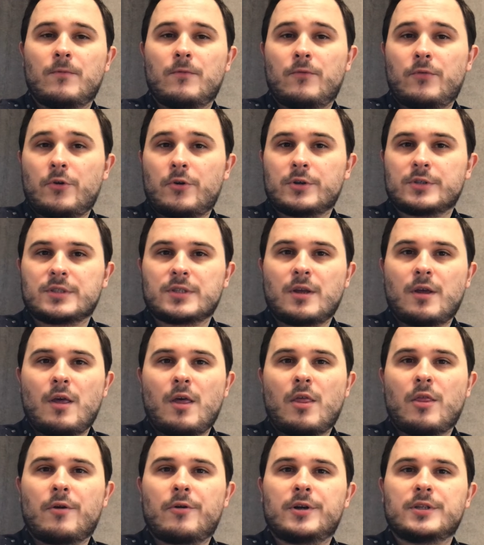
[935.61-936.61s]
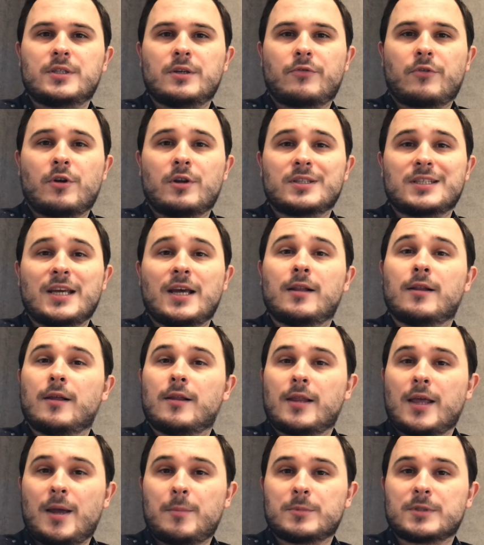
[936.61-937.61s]
First, there are different
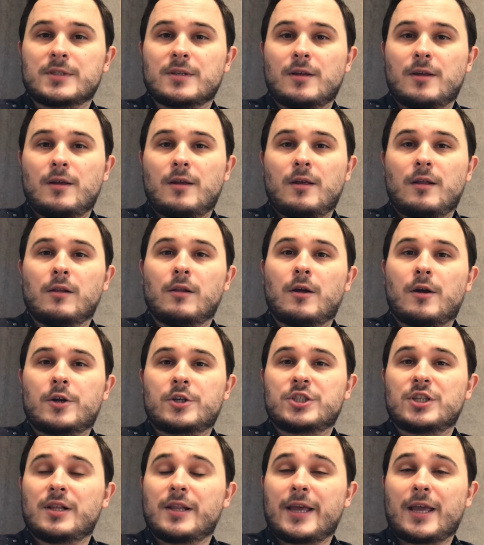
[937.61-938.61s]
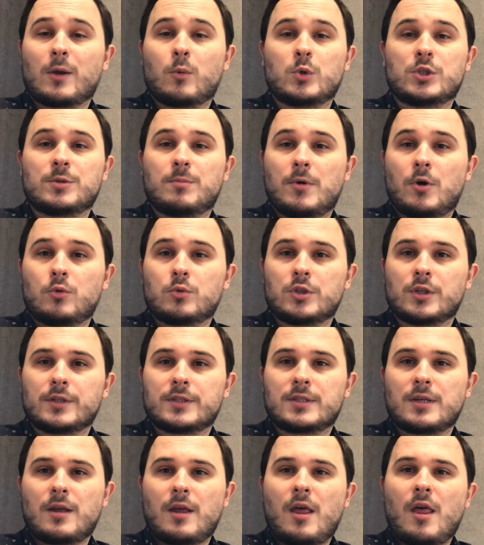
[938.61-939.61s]
LLMs, large language models.